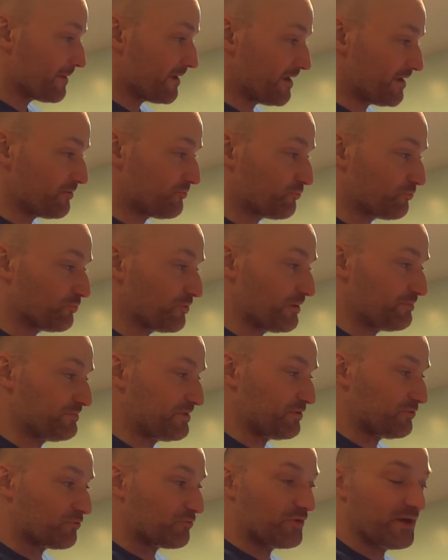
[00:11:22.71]
It ripped
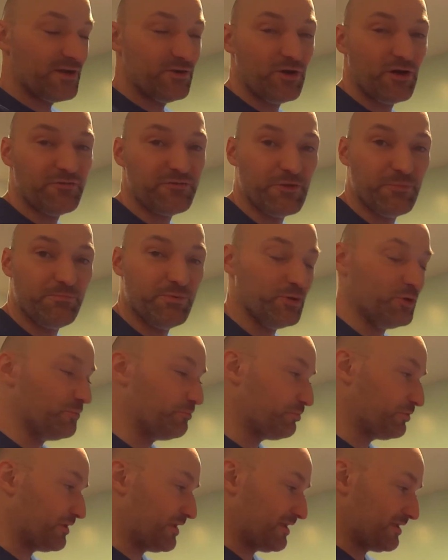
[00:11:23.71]
it right off the build
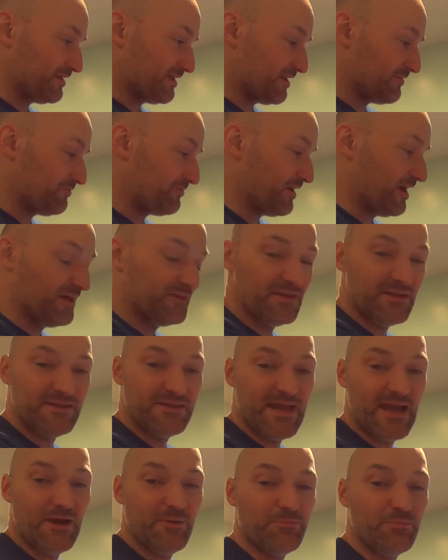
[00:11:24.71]
plate, and I found it
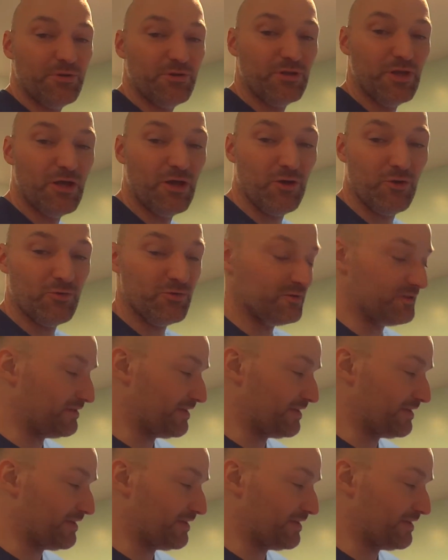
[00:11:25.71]
down below,